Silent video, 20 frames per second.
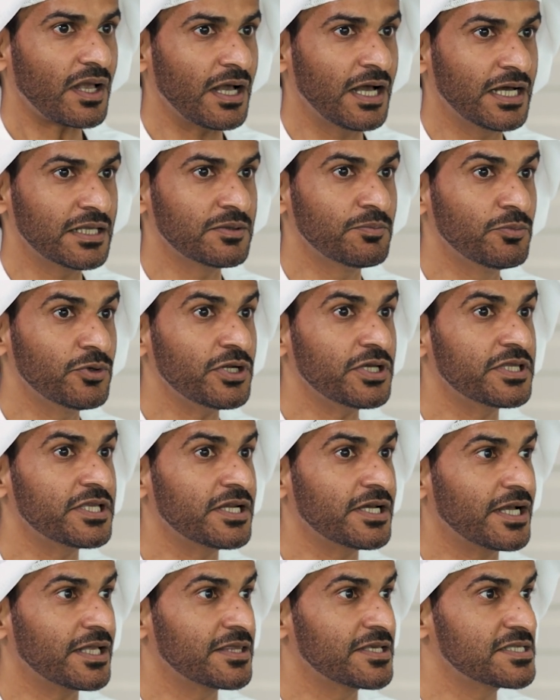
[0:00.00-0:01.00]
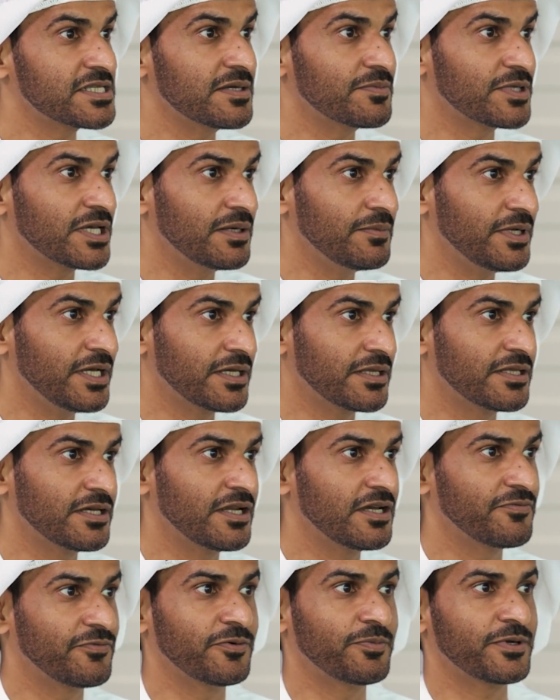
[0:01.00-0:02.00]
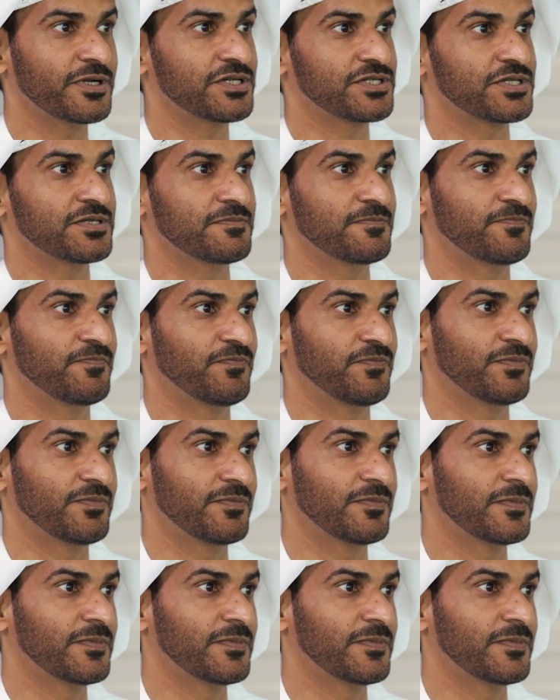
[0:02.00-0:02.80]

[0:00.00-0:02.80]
and monitoring at the same time like the live operation.